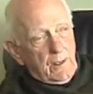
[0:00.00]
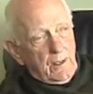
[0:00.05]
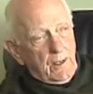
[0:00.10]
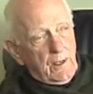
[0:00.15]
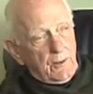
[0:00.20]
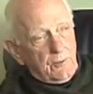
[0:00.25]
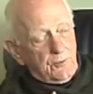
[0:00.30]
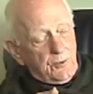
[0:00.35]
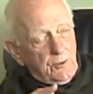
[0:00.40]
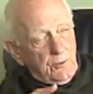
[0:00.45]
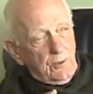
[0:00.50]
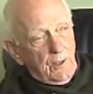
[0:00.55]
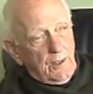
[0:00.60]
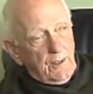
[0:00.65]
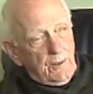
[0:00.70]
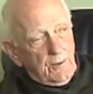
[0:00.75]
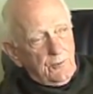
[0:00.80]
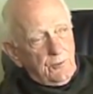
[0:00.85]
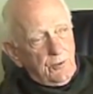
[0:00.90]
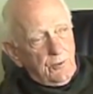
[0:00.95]
they had
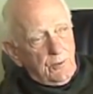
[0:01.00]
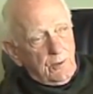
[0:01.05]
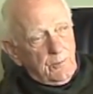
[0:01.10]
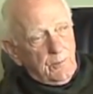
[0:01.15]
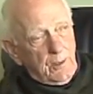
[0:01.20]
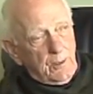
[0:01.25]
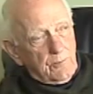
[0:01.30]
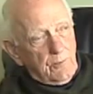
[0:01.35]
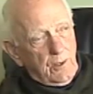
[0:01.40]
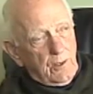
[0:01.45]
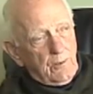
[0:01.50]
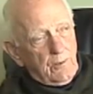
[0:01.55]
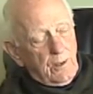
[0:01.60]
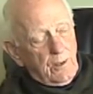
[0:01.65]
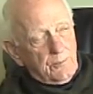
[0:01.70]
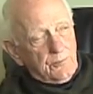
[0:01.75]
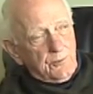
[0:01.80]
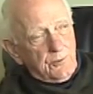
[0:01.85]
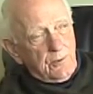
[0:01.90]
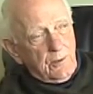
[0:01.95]
two ladies who had been
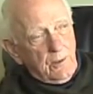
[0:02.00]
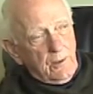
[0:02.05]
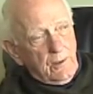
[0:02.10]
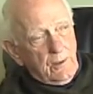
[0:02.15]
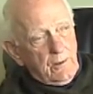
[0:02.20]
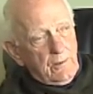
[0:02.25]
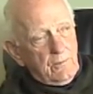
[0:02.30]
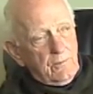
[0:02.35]
runner-ups